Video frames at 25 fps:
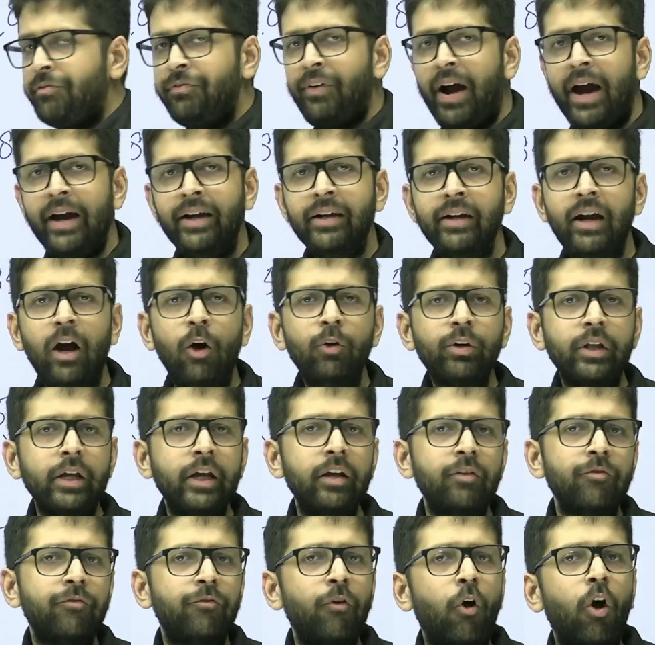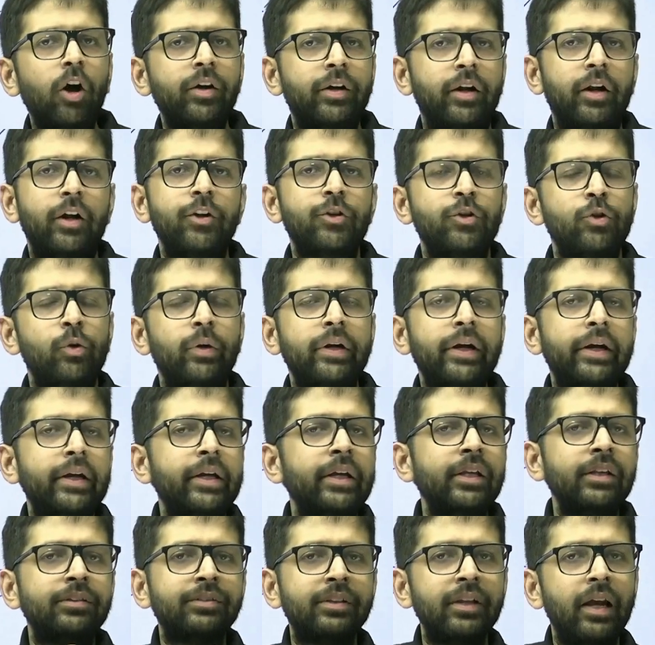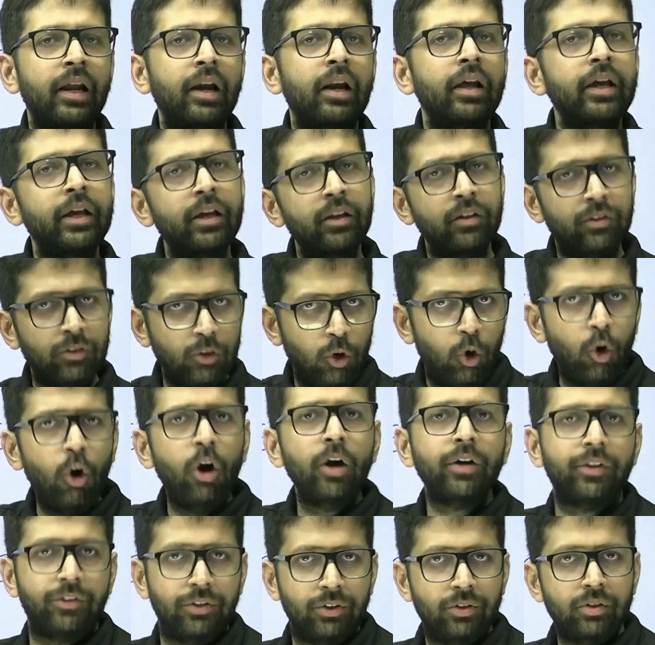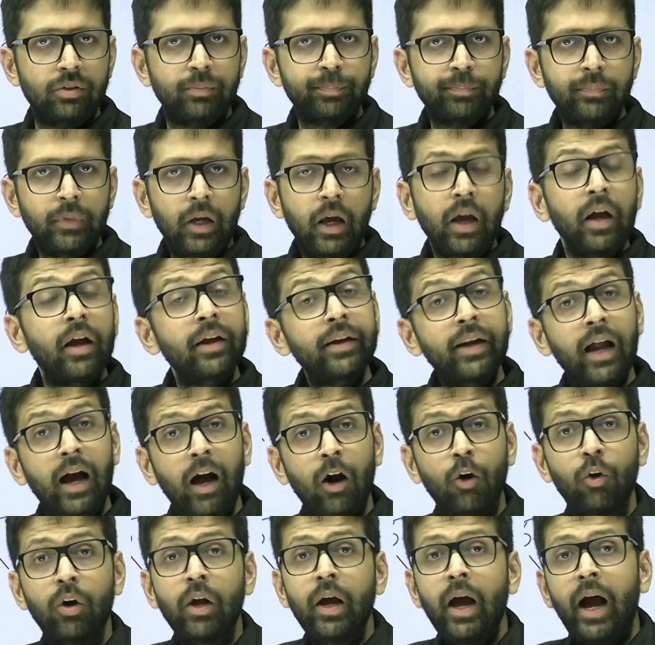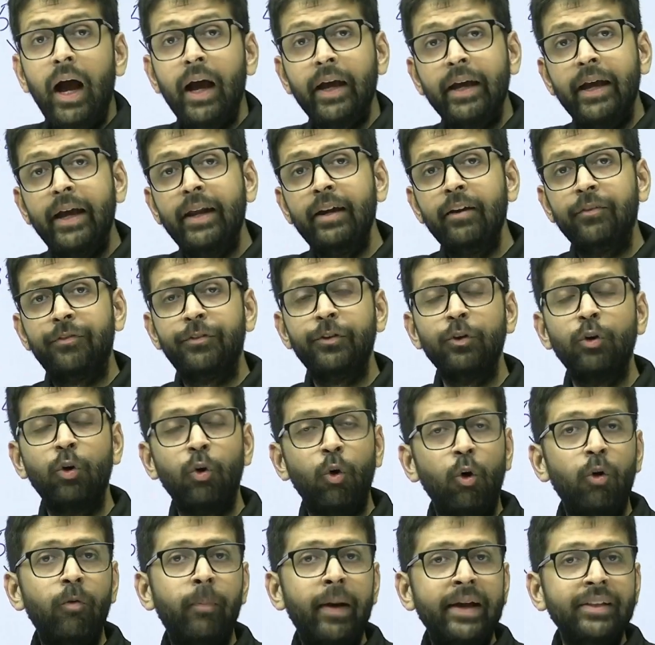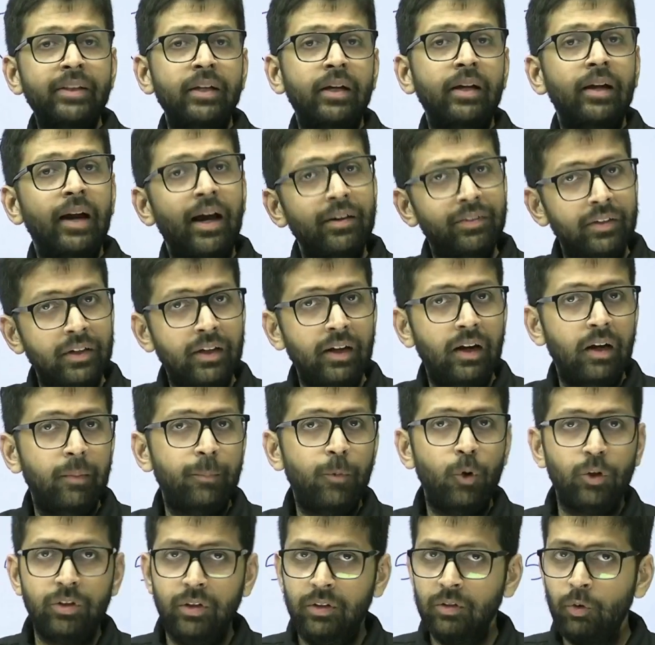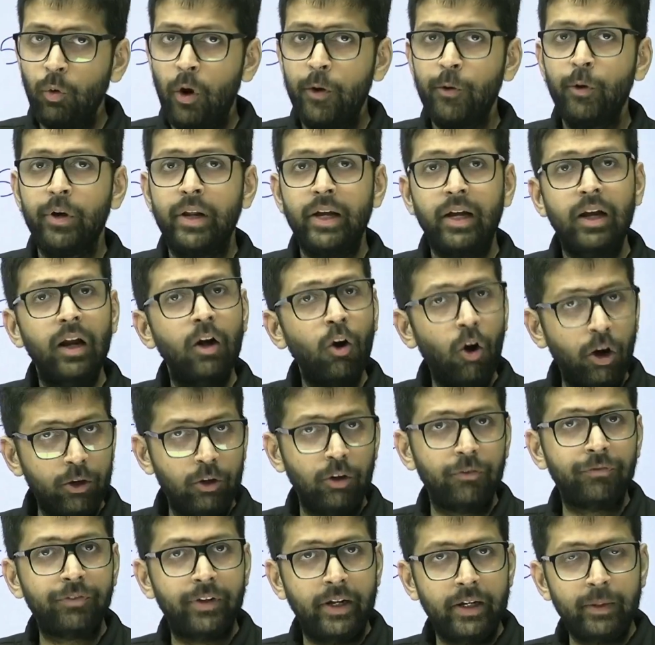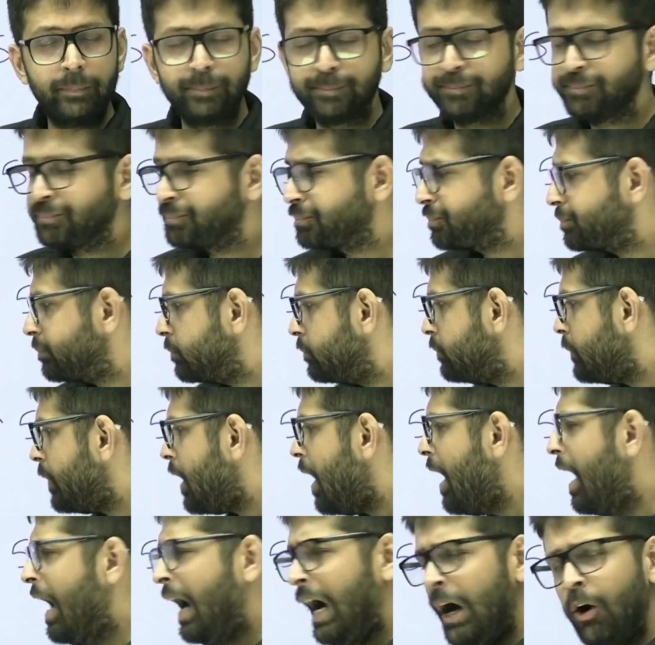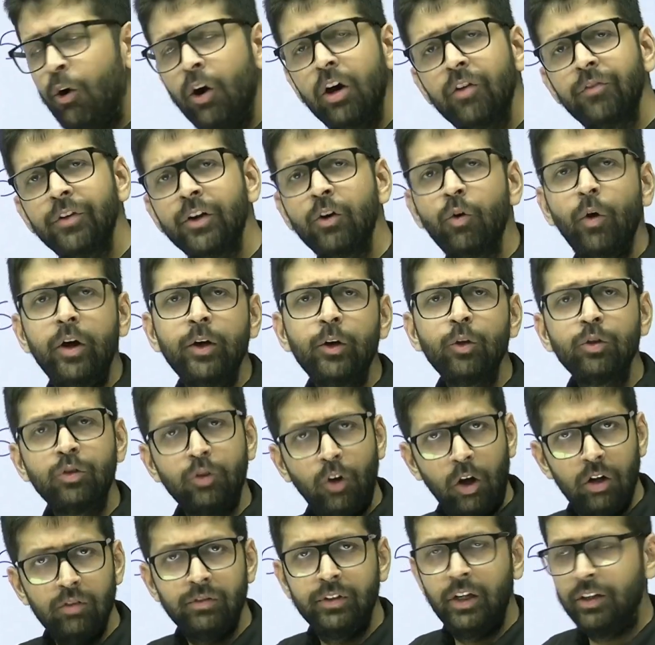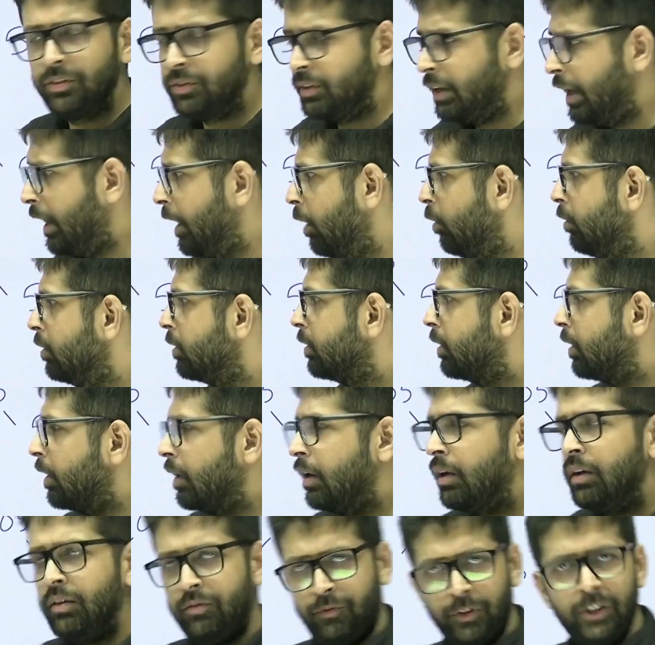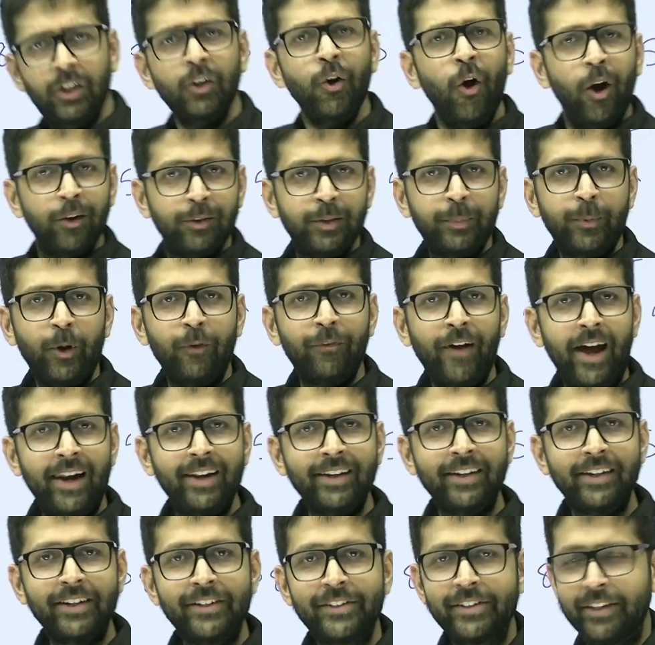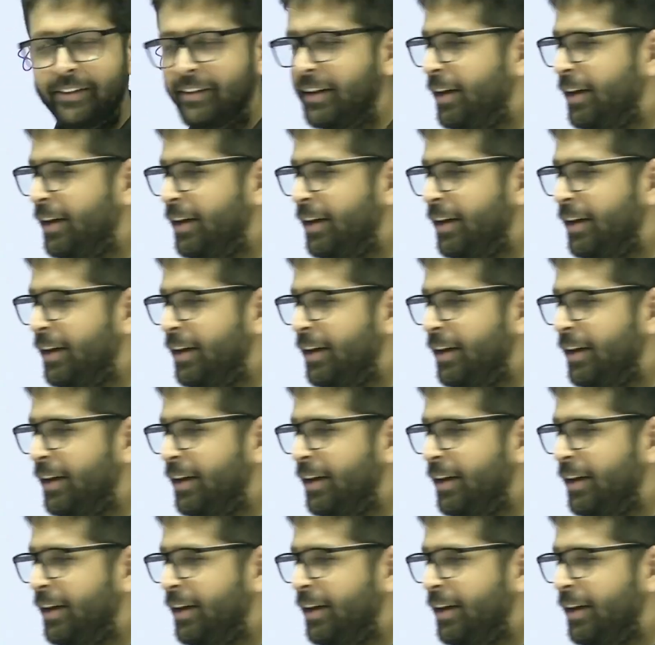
Find out in what ratio did he sell his goods. Now, again, if you go by the classical approach, it's going to take a lot of time. How are we going to solve this now? With the concept of alligation.